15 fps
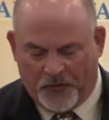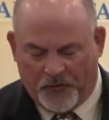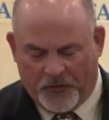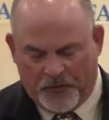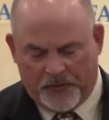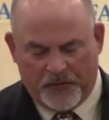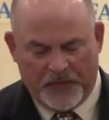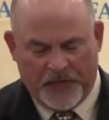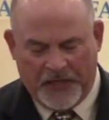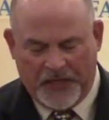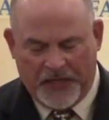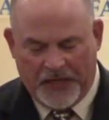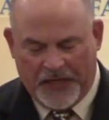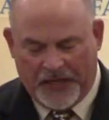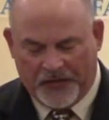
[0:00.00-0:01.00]
you do
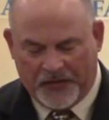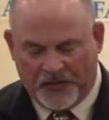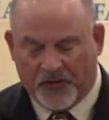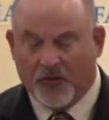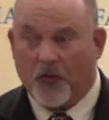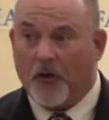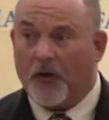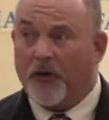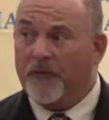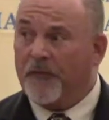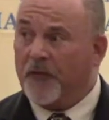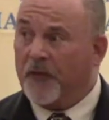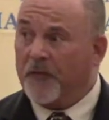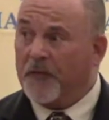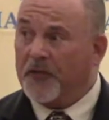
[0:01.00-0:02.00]
as historian
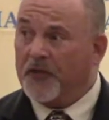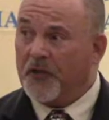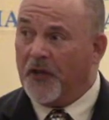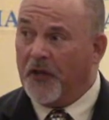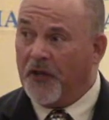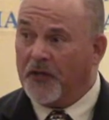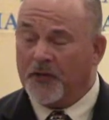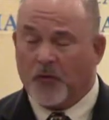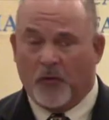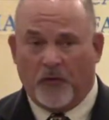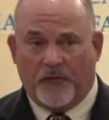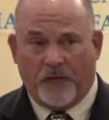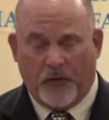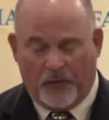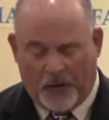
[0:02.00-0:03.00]
for the Michigan High
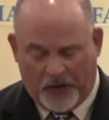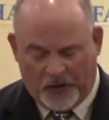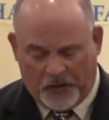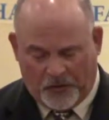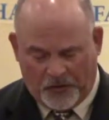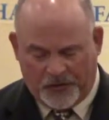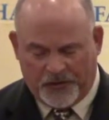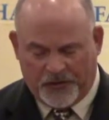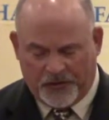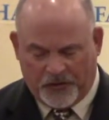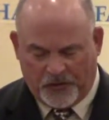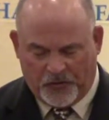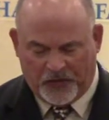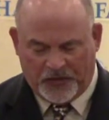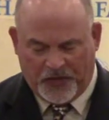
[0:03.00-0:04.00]
School Football Coaches
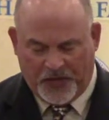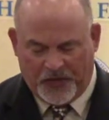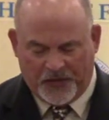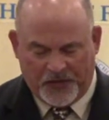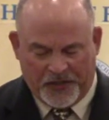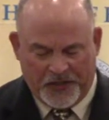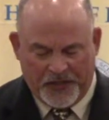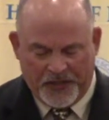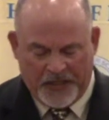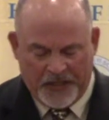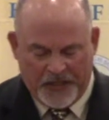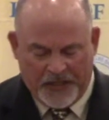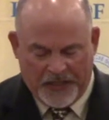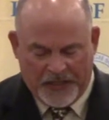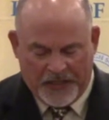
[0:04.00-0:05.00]
Association.
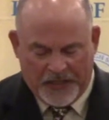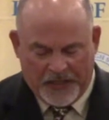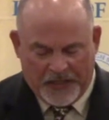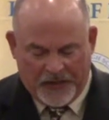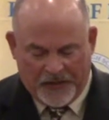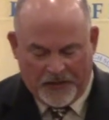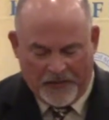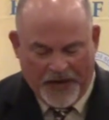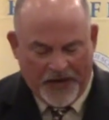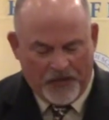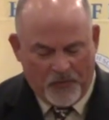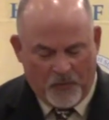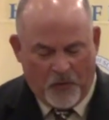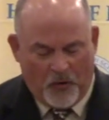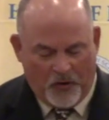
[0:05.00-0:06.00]
The
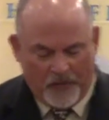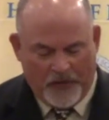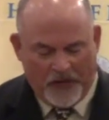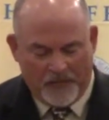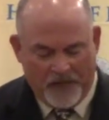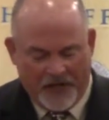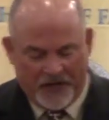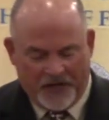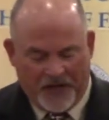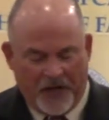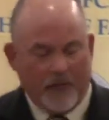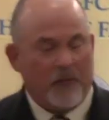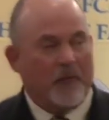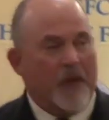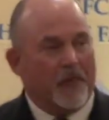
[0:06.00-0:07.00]
man knew more about me than
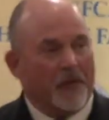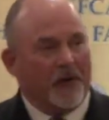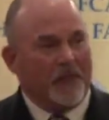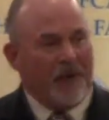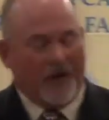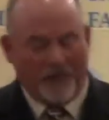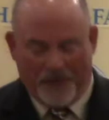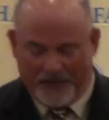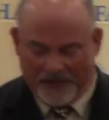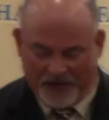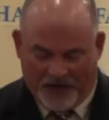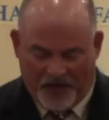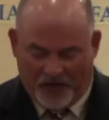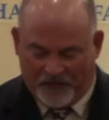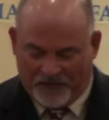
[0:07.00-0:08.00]
I remembered about
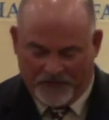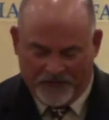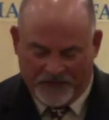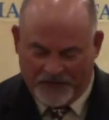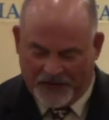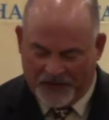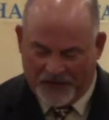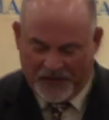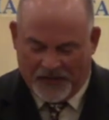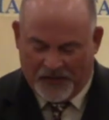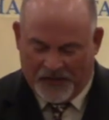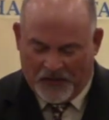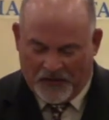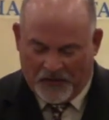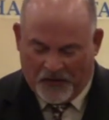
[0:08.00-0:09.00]
myself.
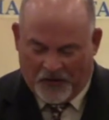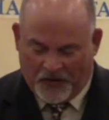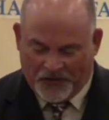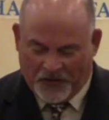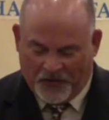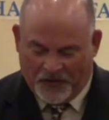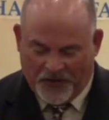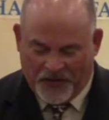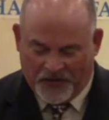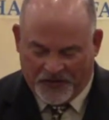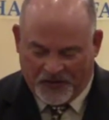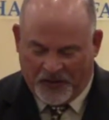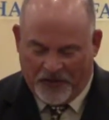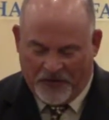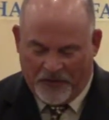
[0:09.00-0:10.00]
Also, thanks
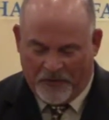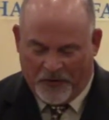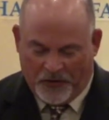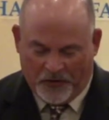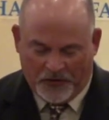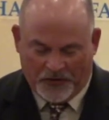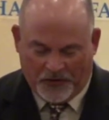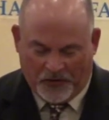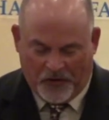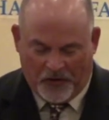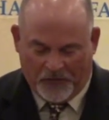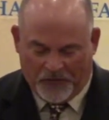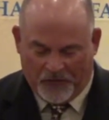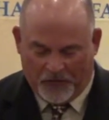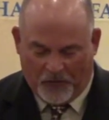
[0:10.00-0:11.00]
to Larry Burks,
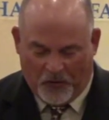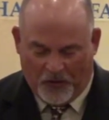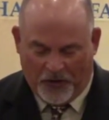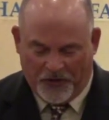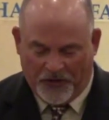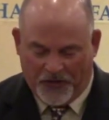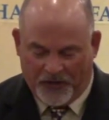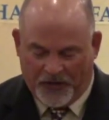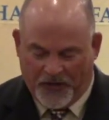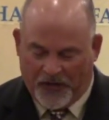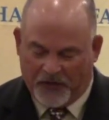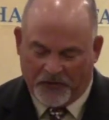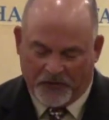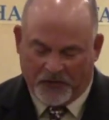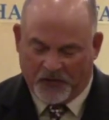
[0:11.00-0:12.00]
along with the board and the
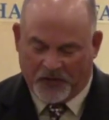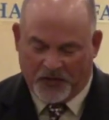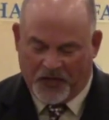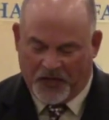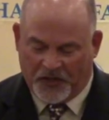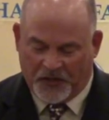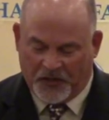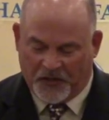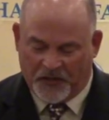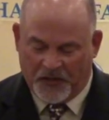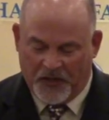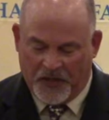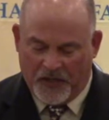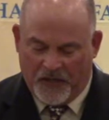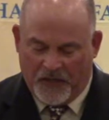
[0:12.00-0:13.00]
entire
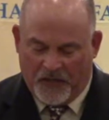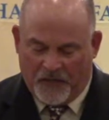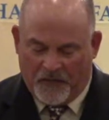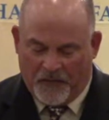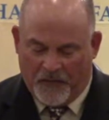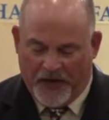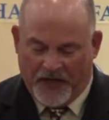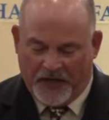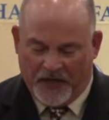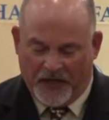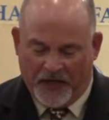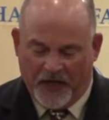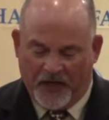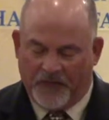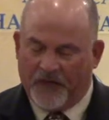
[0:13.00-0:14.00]
association, for making
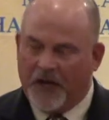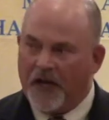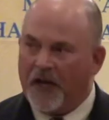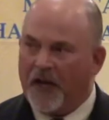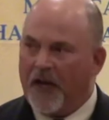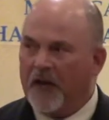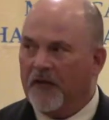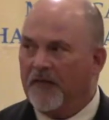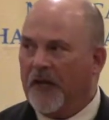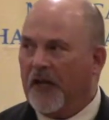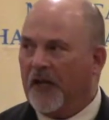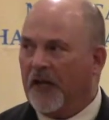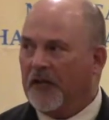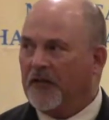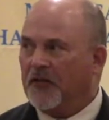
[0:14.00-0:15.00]
an evening and an
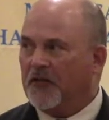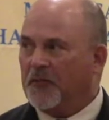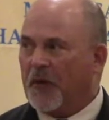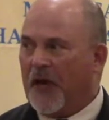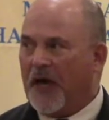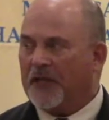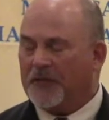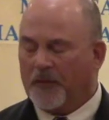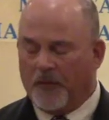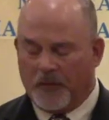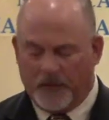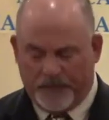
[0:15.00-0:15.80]
event like this possible.